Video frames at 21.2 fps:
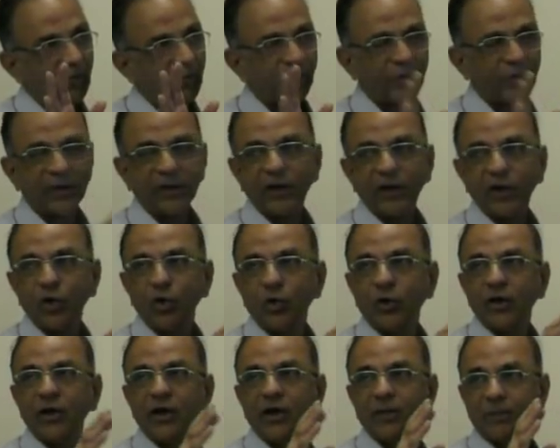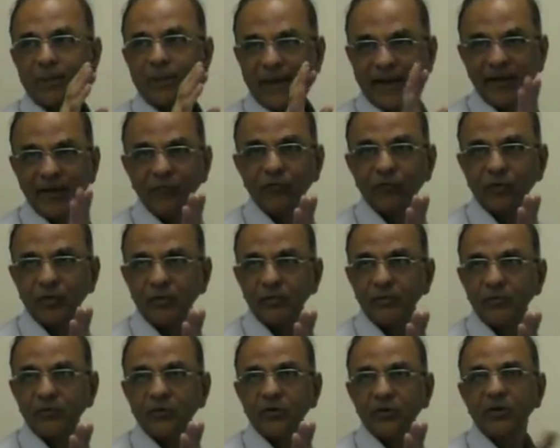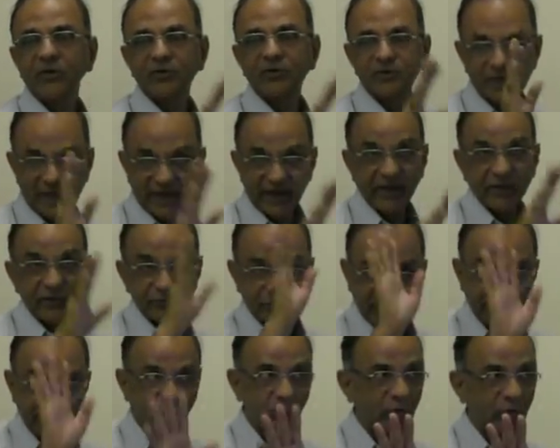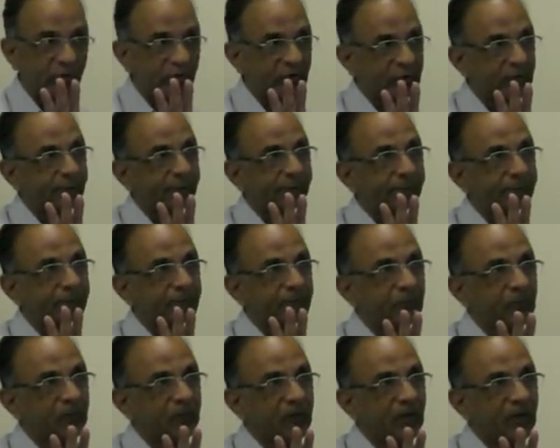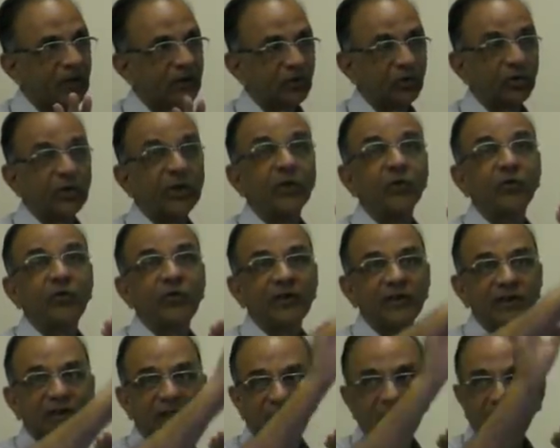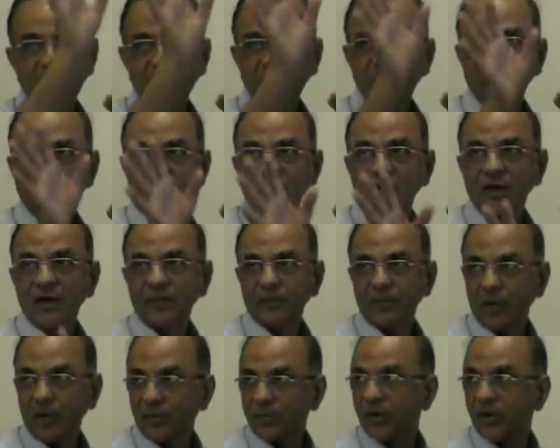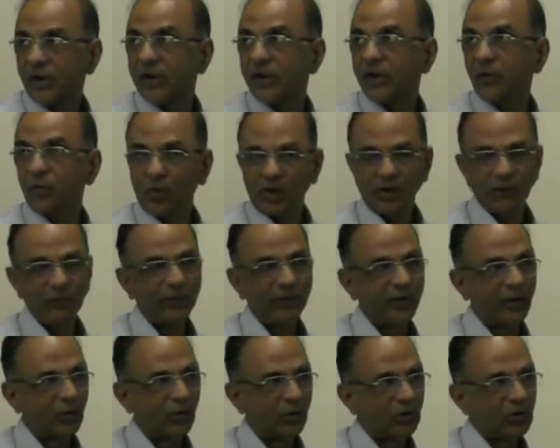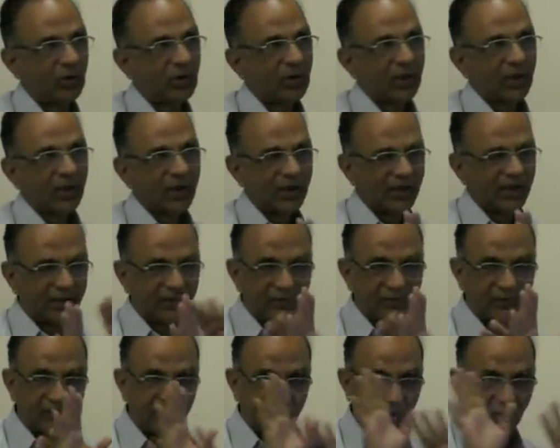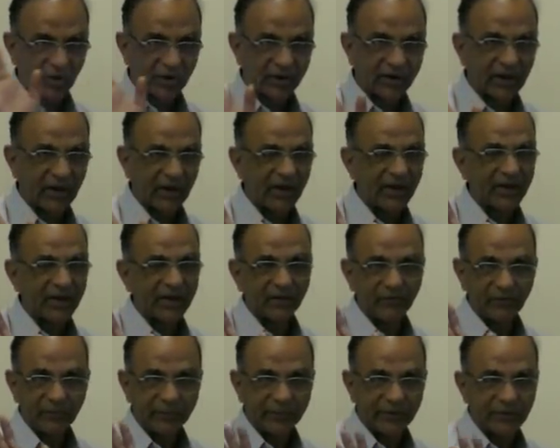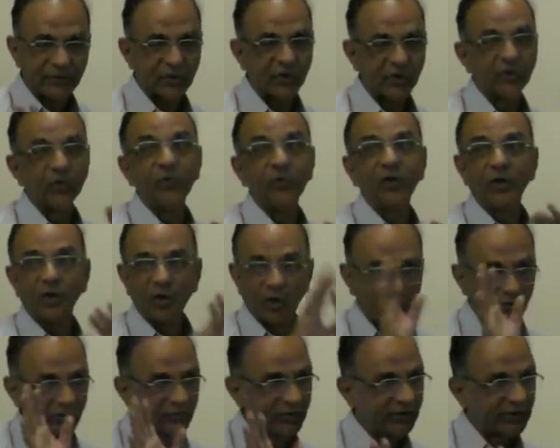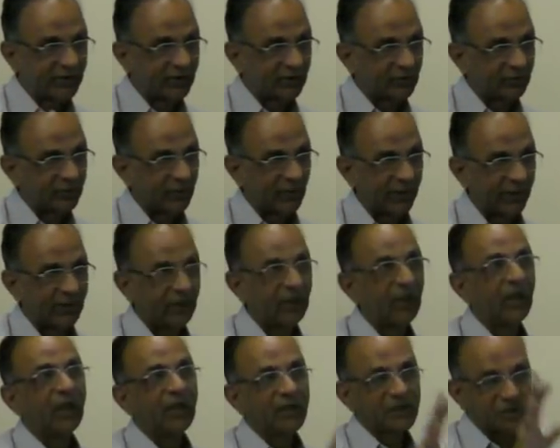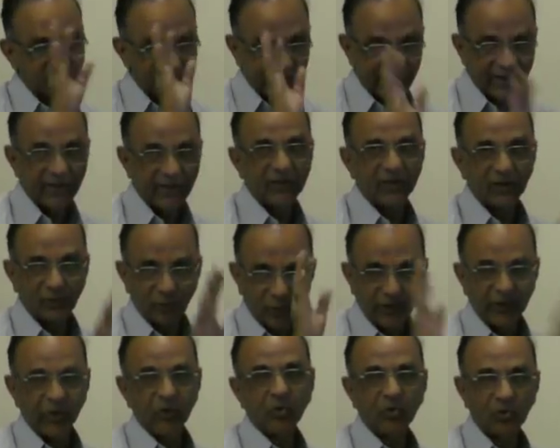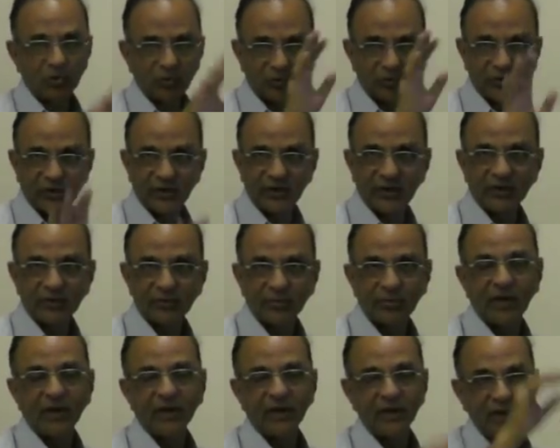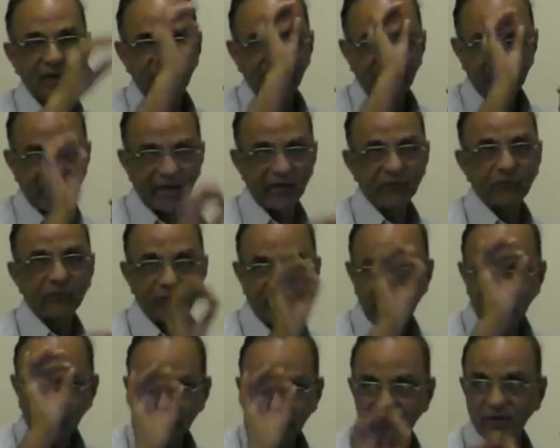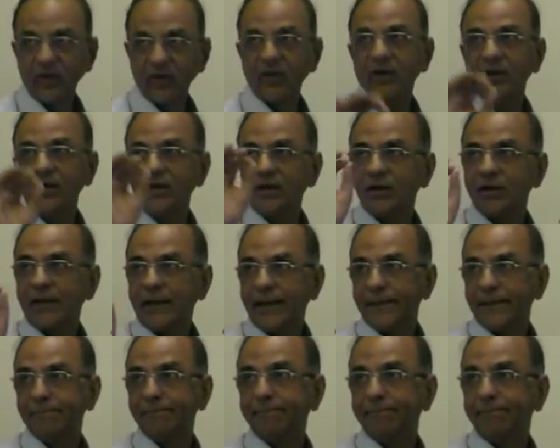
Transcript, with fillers: when you're looking at plain films, change windows so that you see the lungs and heart properly in one window and if it's not a high KV picture, you will not see the spine. Change the window to see the spine every single time.